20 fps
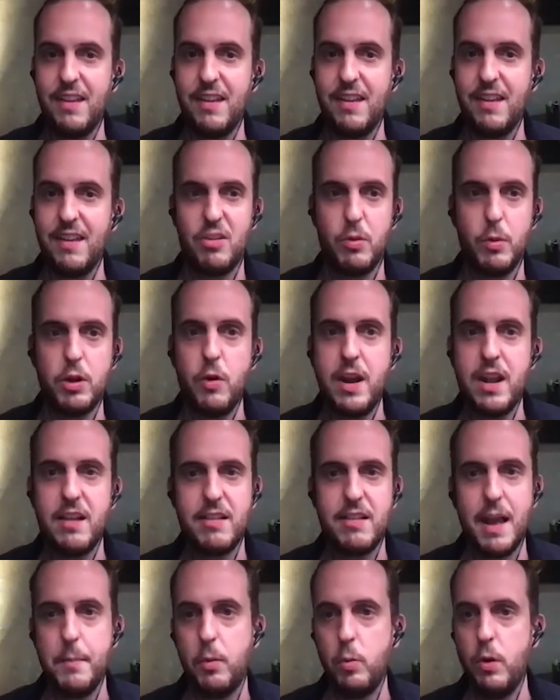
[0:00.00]
So a great
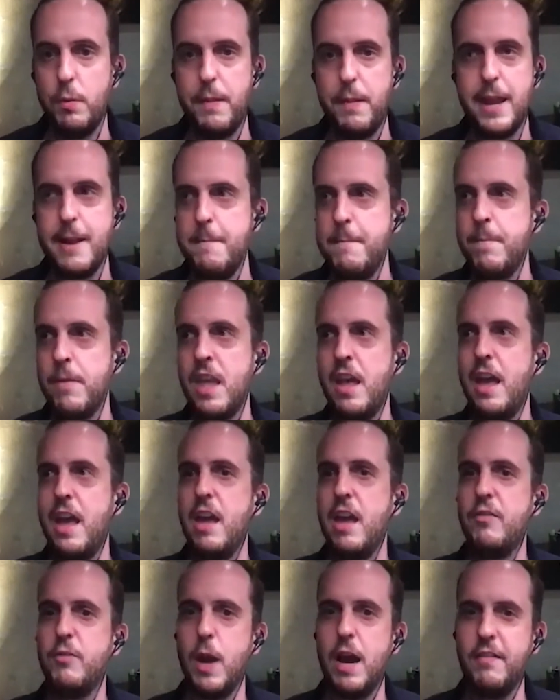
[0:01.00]
example would be, if you have
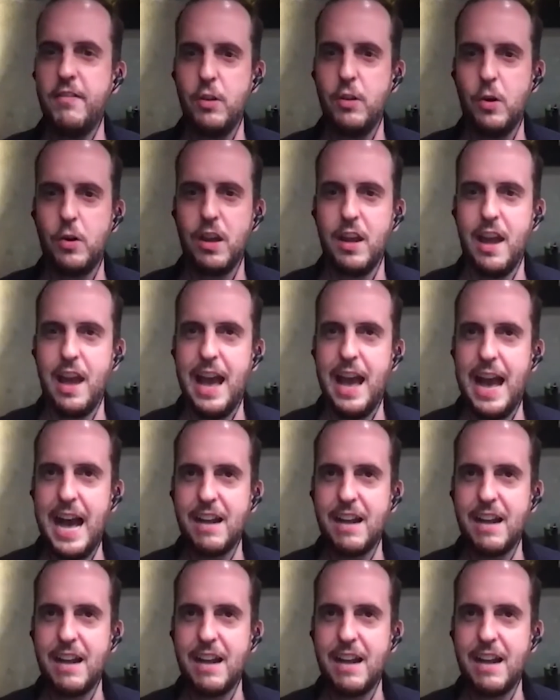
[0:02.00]
a look at